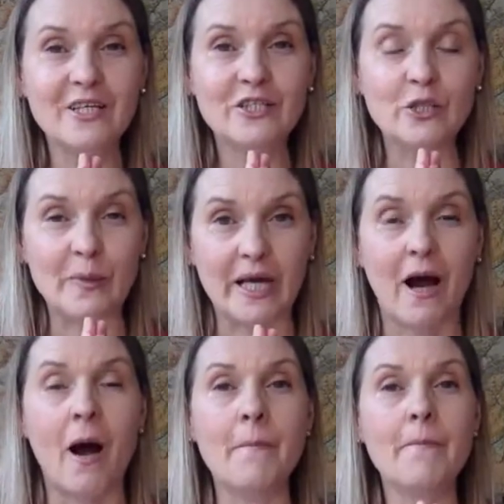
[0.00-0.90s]
to
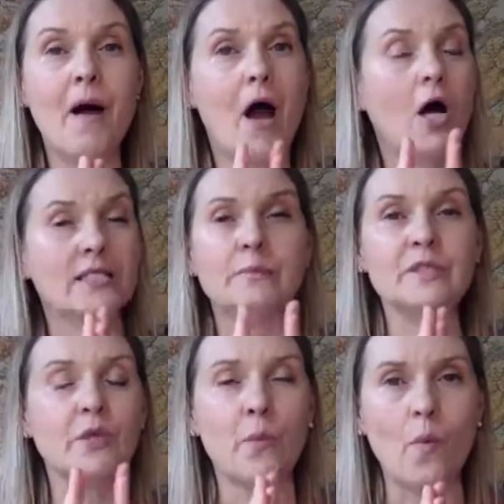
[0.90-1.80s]
become husband
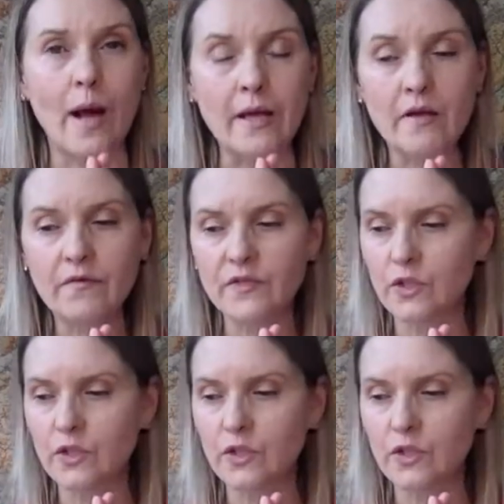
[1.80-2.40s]
and wife,